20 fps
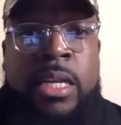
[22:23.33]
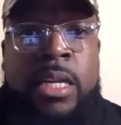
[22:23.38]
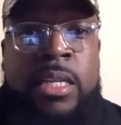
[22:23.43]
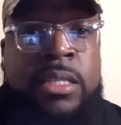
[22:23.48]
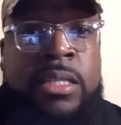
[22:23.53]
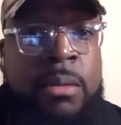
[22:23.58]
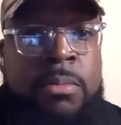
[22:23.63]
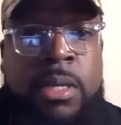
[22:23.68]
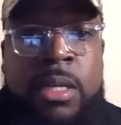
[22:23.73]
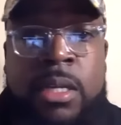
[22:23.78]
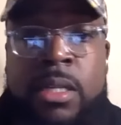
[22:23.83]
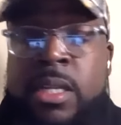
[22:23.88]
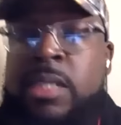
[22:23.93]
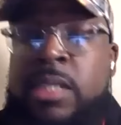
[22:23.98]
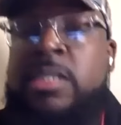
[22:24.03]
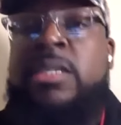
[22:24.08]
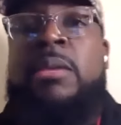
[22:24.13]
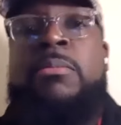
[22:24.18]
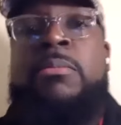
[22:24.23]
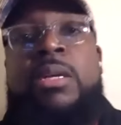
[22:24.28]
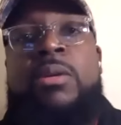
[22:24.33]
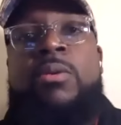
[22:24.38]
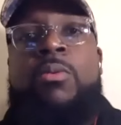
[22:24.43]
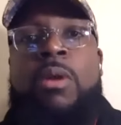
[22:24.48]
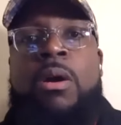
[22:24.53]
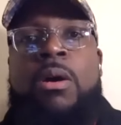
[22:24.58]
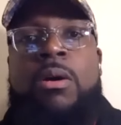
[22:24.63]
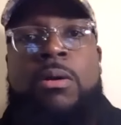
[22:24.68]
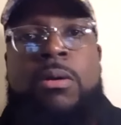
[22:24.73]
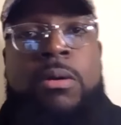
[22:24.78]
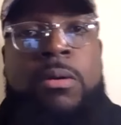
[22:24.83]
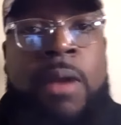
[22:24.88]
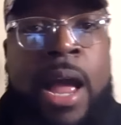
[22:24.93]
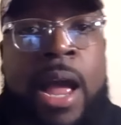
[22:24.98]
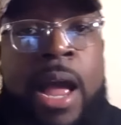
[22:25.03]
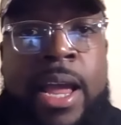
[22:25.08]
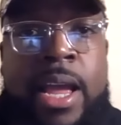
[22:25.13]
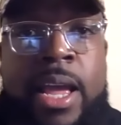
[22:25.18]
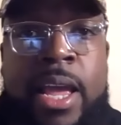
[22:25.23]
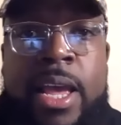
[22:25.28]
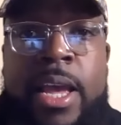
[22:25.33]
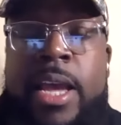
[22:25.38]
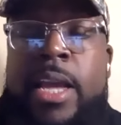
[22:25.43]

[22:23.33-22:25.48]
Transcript: There's something. There's something wrong. Right.